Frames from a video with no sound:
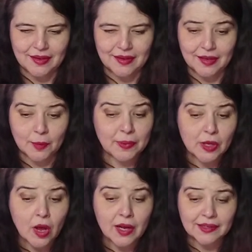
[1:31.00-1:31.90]
and
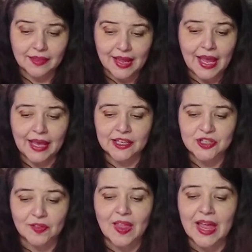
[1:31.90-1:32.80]
beyond the hedge
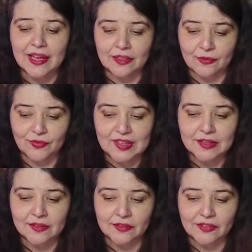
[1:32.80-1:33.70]
lie the
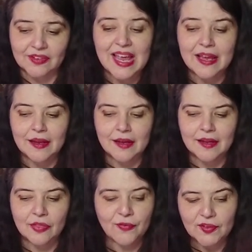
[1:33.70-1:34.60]
fields.
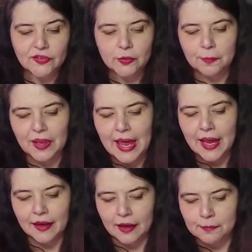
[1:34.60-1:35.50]
The fields are
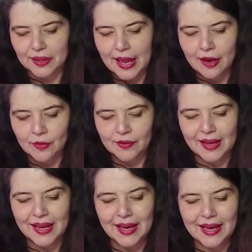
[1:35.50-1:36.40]
black and plowed,
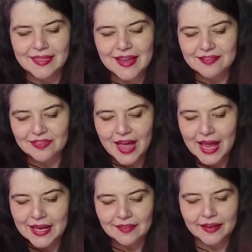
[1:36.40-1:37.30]
and they
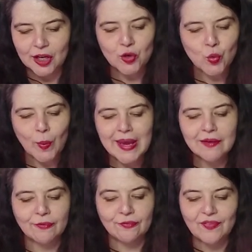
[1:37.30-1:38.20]
lie like a great
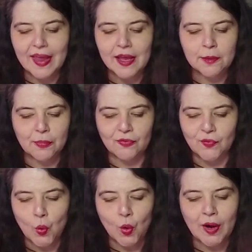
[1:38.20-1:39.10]
fan
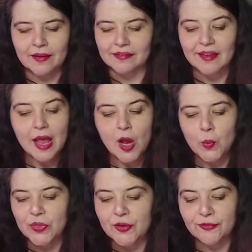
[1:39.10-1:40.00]
before us,
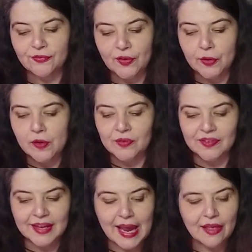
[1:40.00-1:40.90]
with their furrows
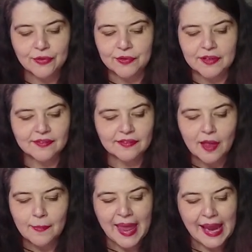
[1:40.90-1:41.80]
gathered in
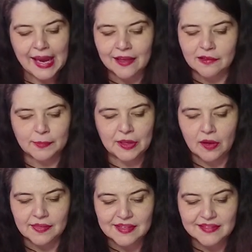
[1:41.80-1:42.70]
some hand
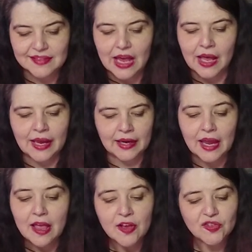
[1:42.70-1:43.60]
beyond the sky,
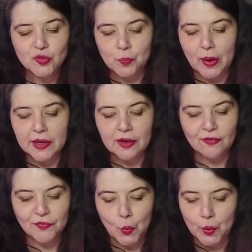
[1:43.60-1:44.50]
spreading
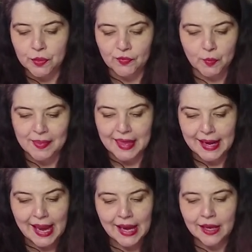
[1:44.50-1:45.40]
forth from that
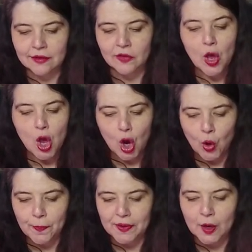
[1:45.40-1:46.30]
hand,
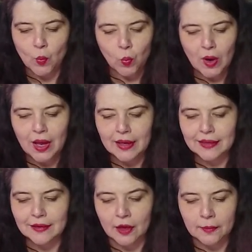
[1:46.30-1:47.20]
opening
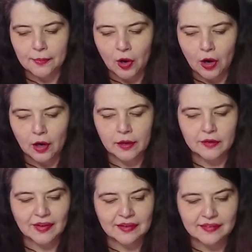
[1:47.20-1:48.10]
wide apart
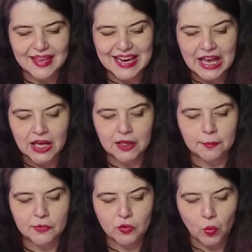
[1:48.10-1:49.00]
as they come
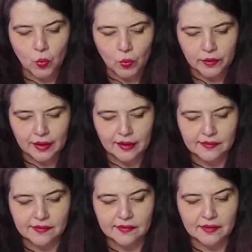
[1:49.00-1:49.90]
toward
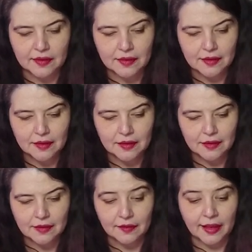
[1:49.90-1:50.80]
us,
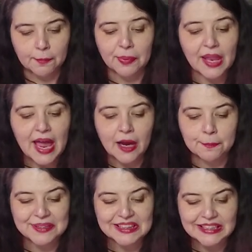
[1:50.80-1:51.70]
like black
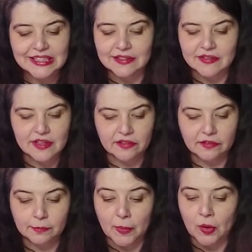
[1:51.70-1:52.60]
pleats that
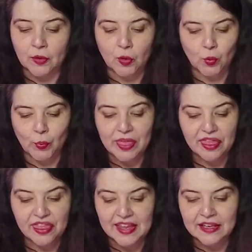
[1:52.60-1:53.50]
sparkle with
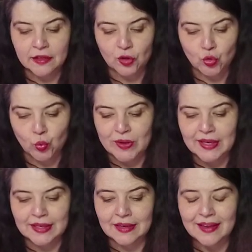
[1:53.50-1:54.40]
thin
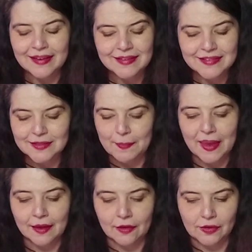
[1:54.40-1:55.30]
green
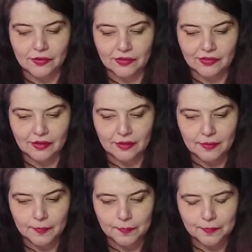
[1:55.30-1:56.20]
spangles.
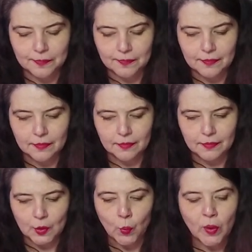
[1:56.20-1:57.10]

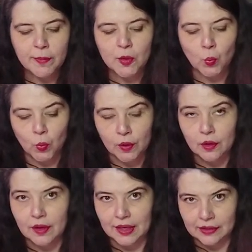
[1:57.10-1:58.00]
Women
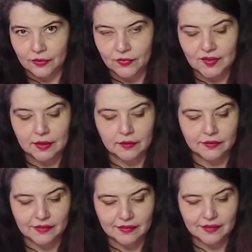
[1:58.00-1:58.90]
work in the
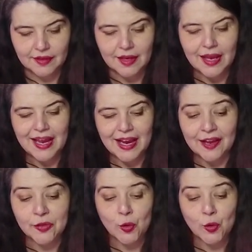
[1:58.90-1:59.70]
fields, and their